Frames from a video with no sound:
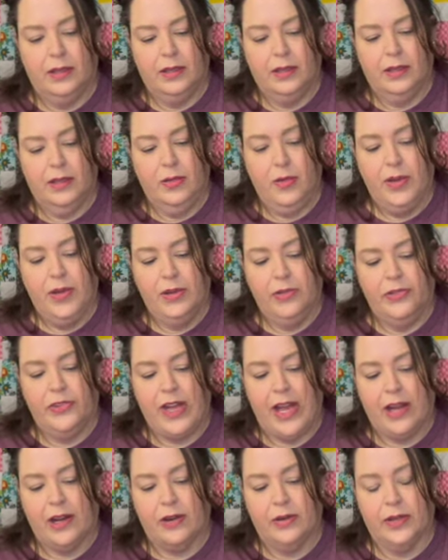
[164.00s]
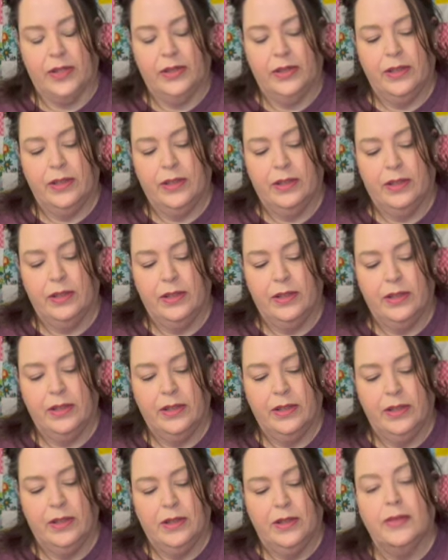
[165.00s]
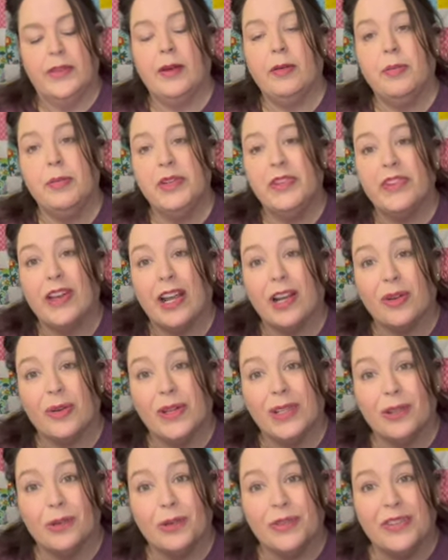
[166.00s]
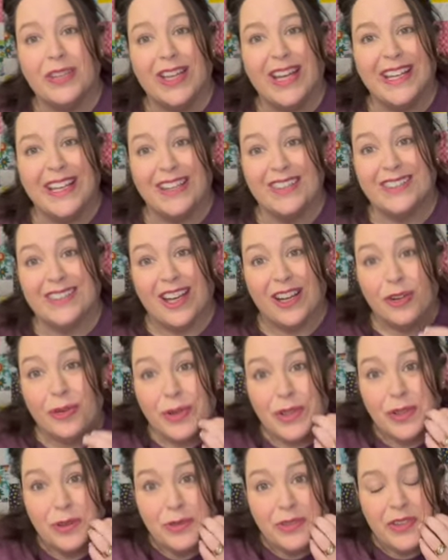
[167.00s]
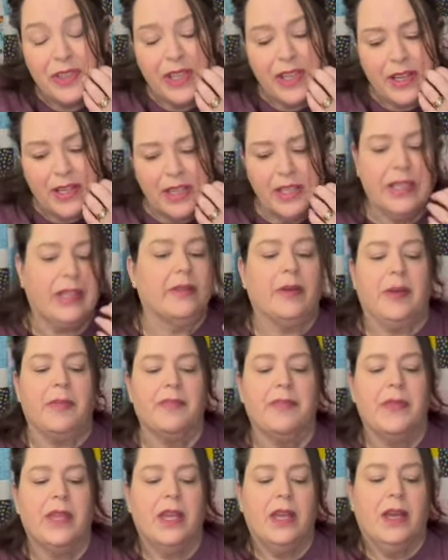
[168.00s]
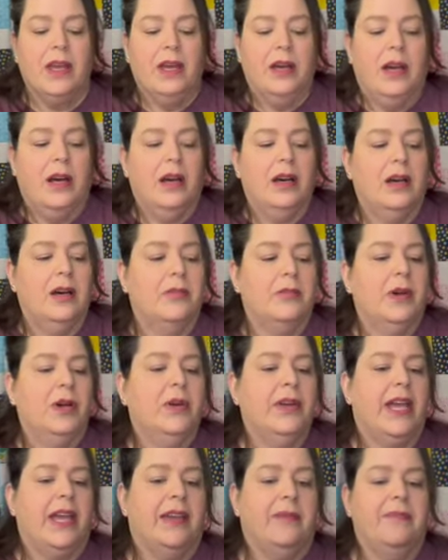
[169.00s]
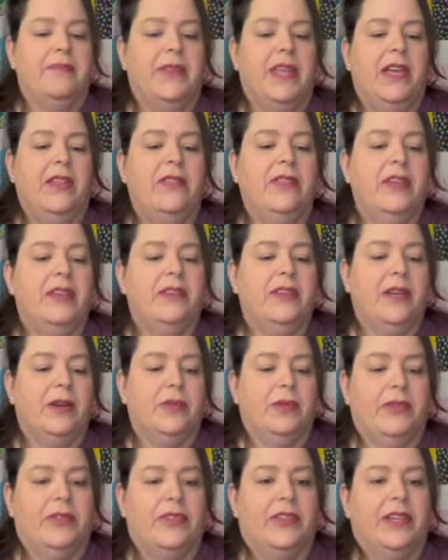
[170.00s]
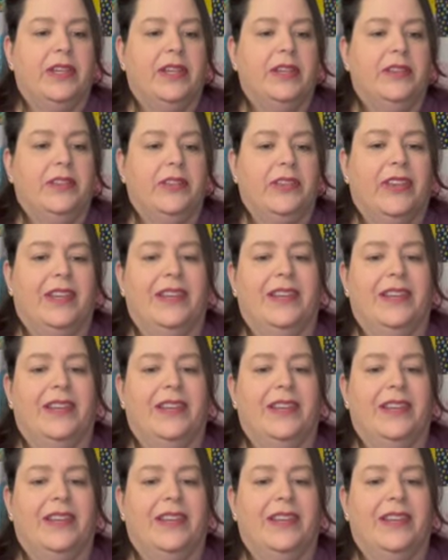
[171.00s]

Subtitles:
Oh, here's Zachary. That would be Zachary, Louisiana. I guess Zachary, Louisiana. Anyway. Okay. And then there was this.